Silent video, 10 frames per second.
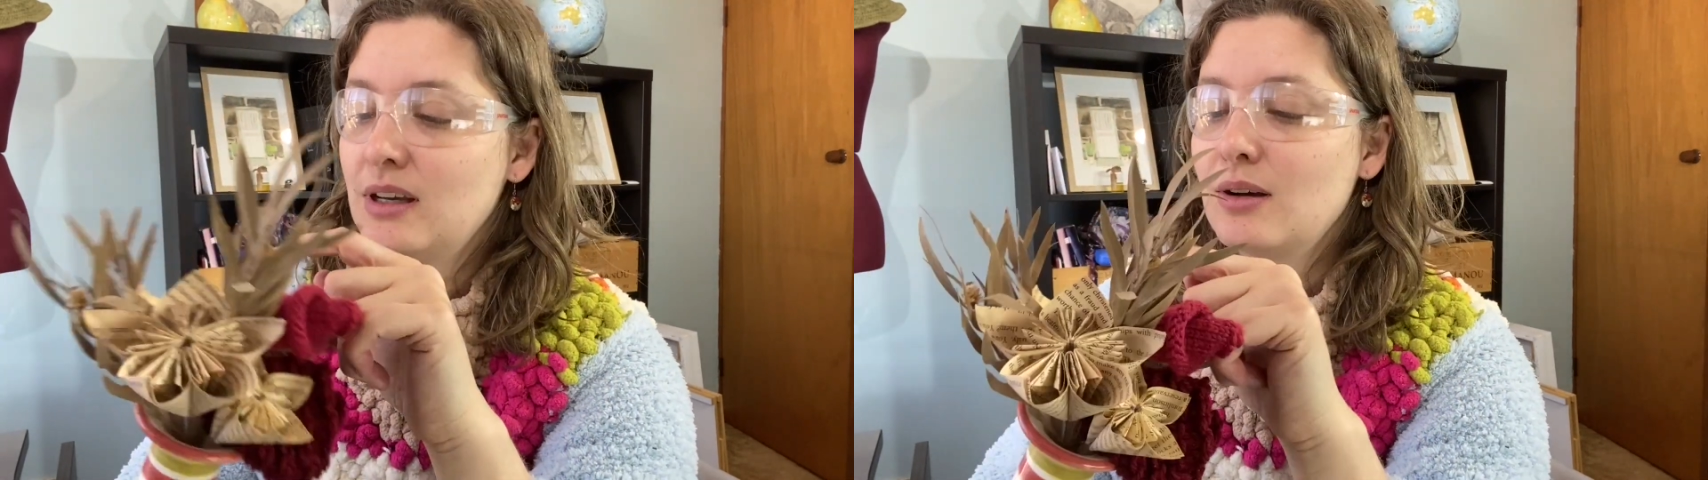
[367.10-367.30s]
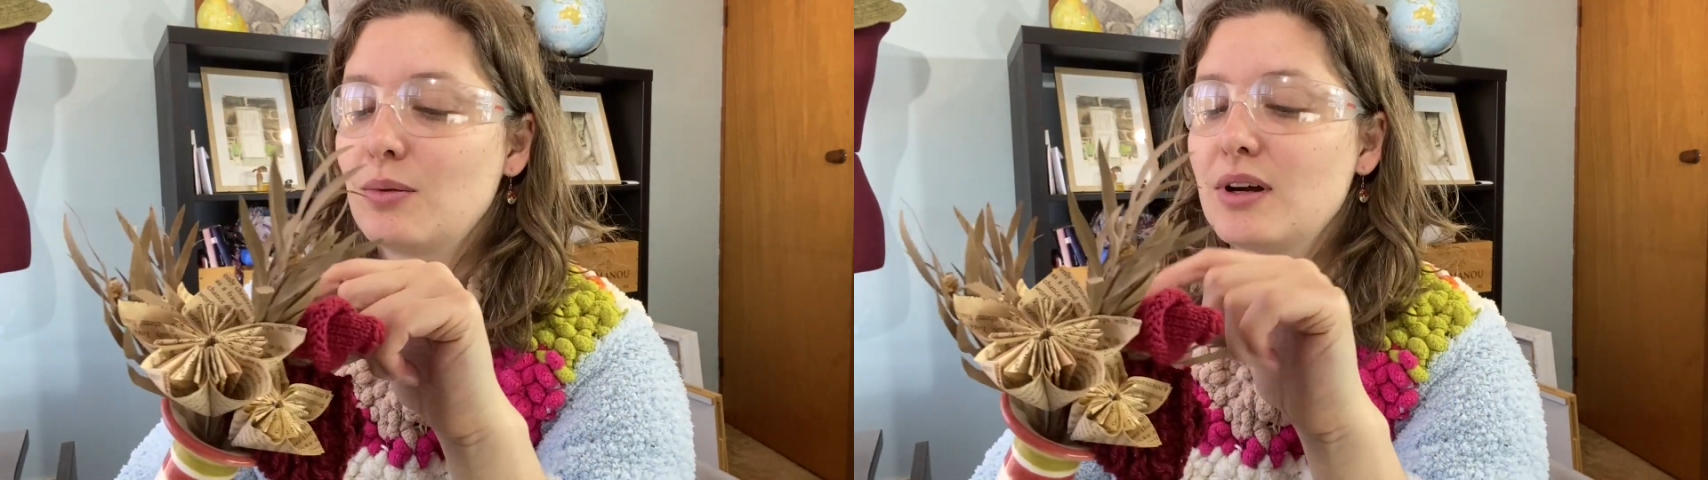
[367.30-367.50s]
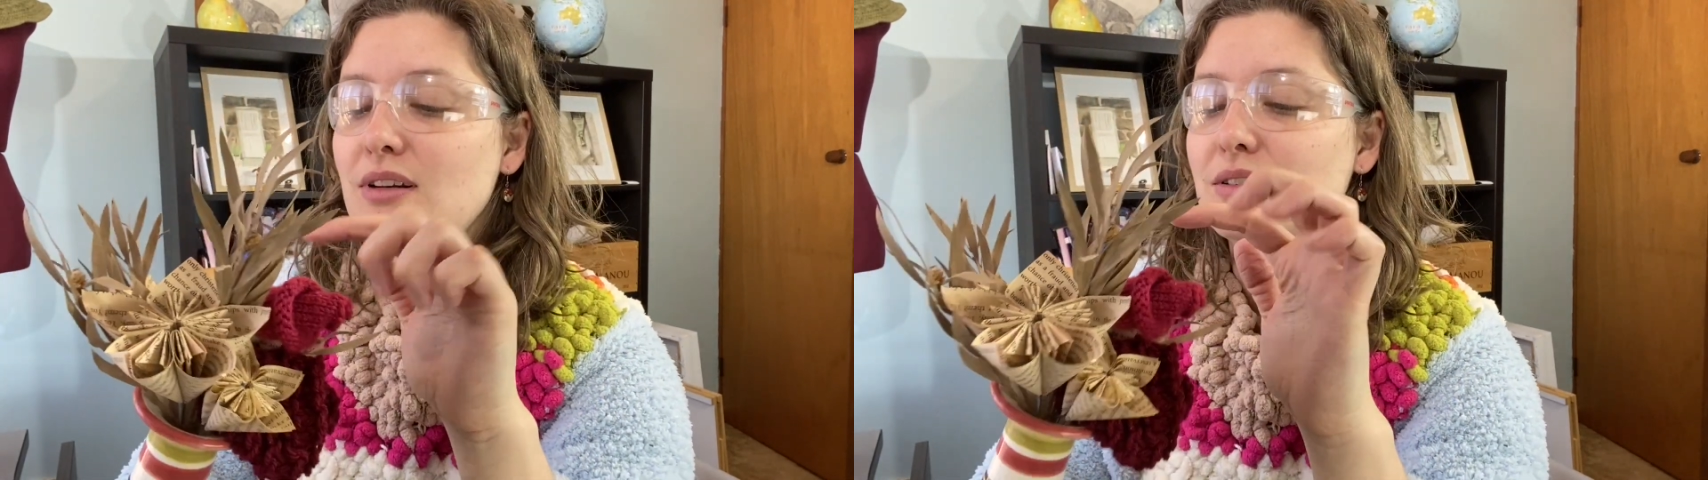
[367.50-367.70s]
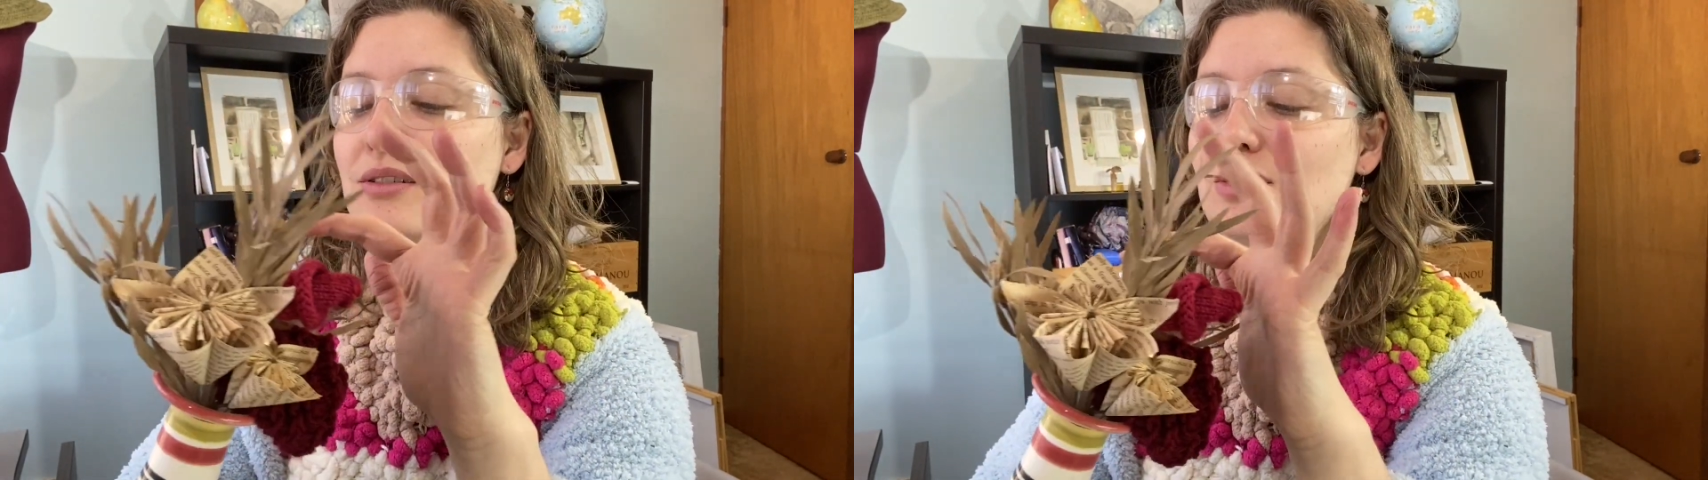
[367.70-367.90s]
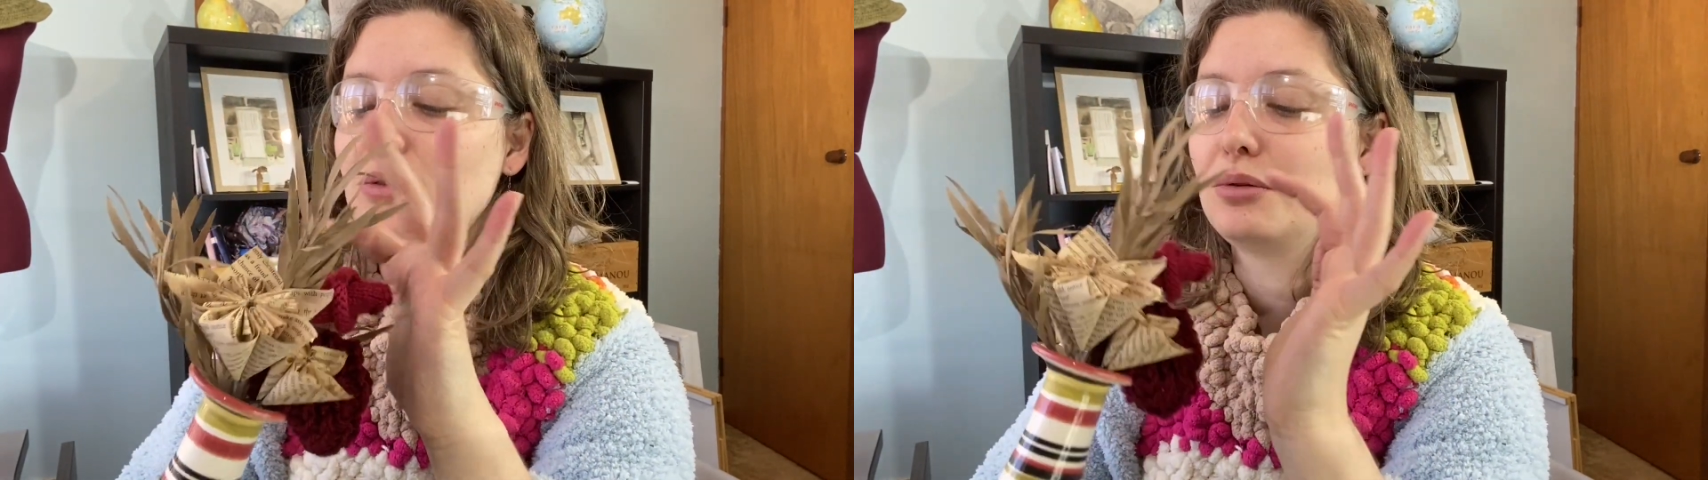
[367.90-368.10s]
1,
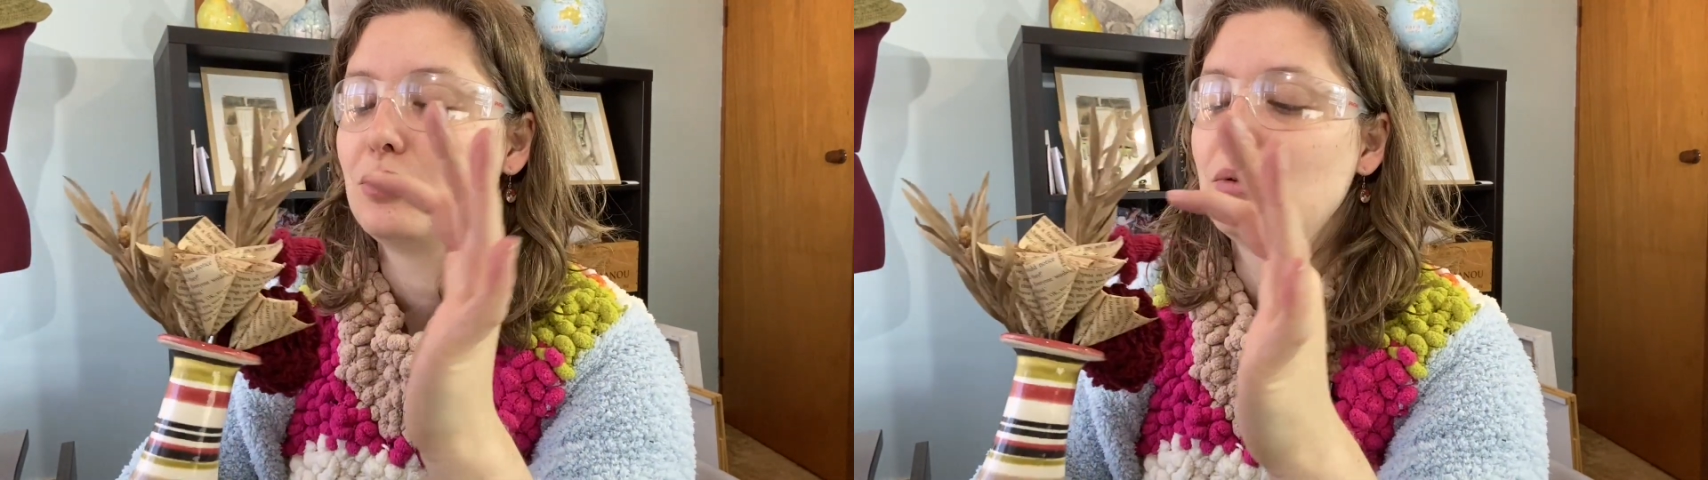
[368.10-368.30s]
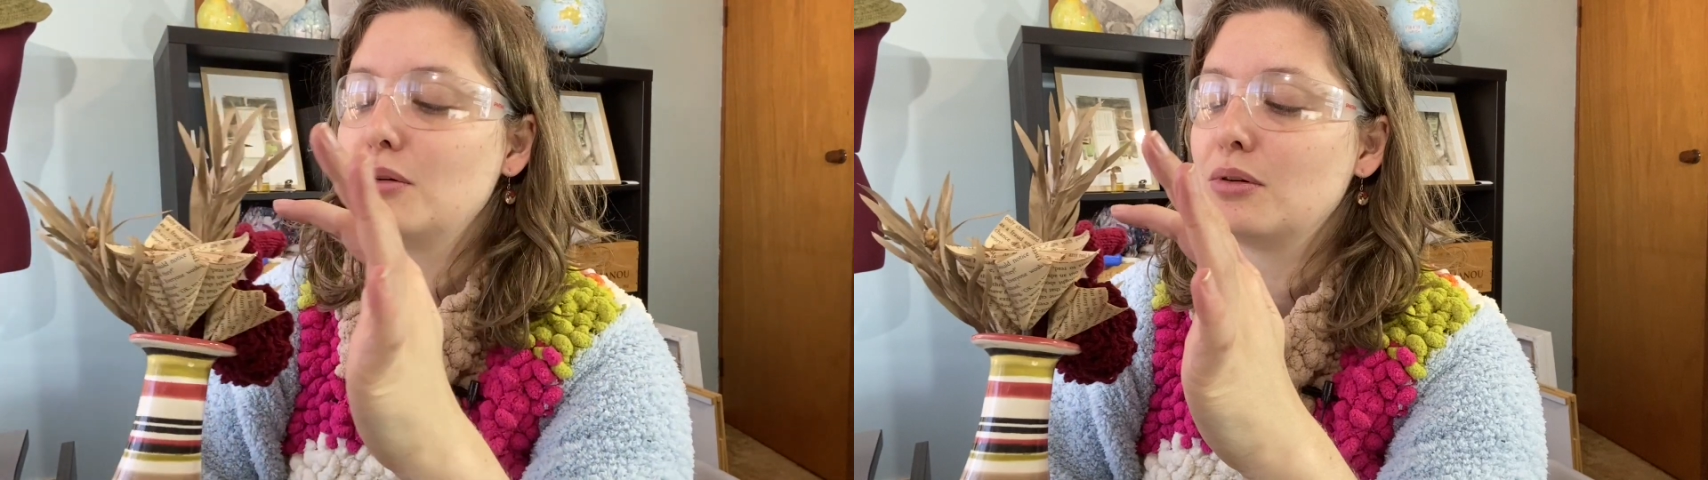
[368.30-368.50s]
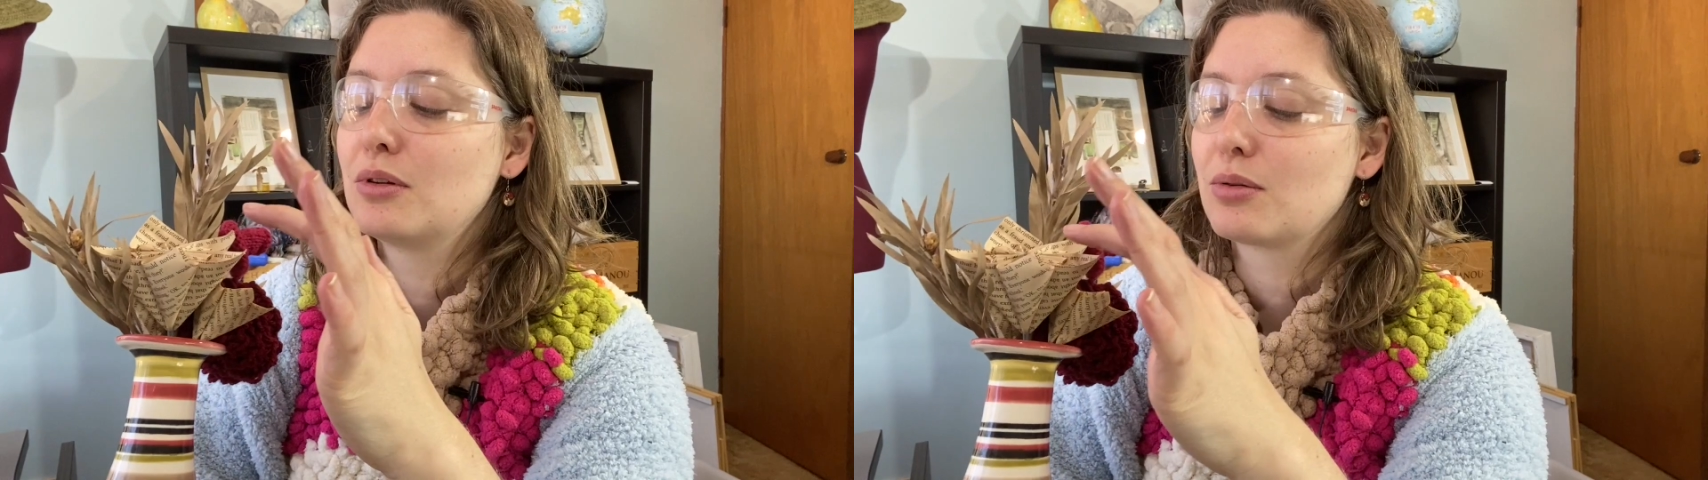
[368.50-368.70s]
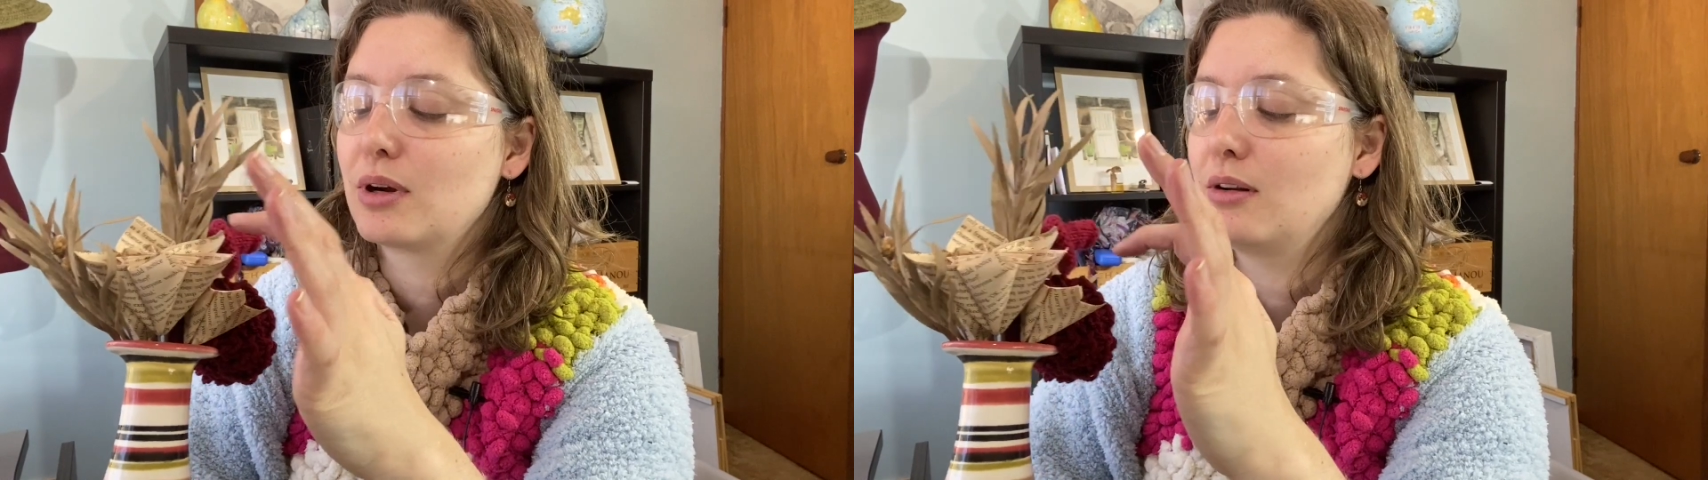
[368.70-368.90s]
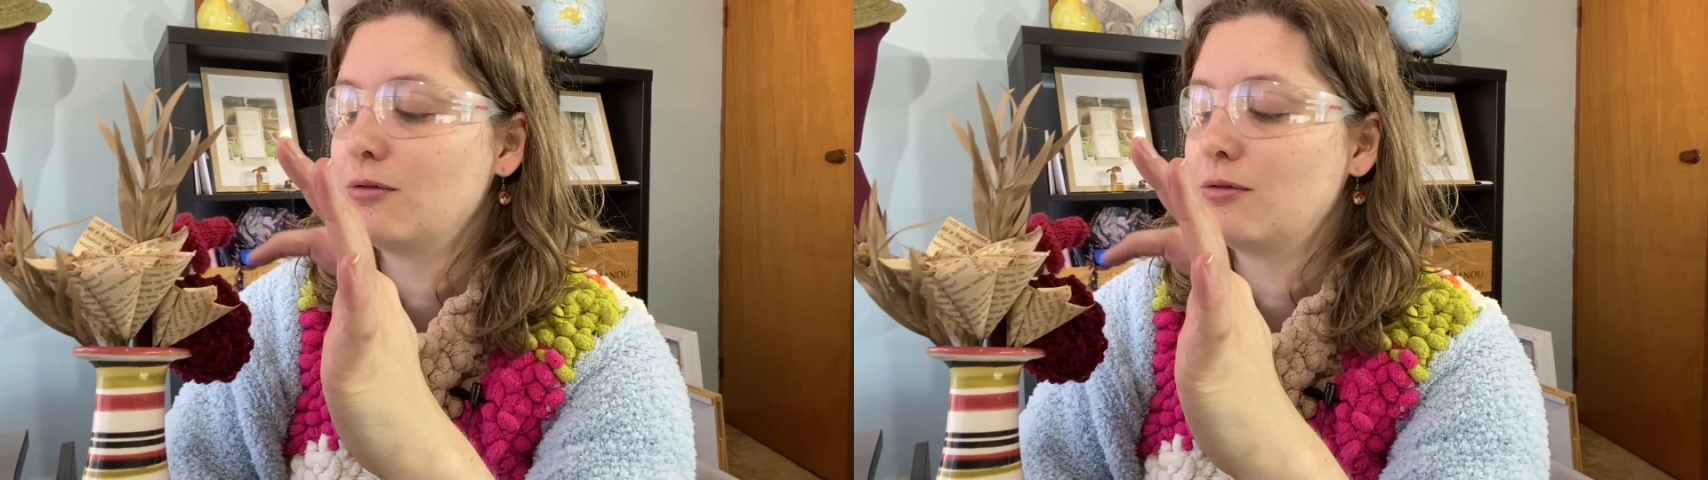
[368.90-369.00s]
2, 3,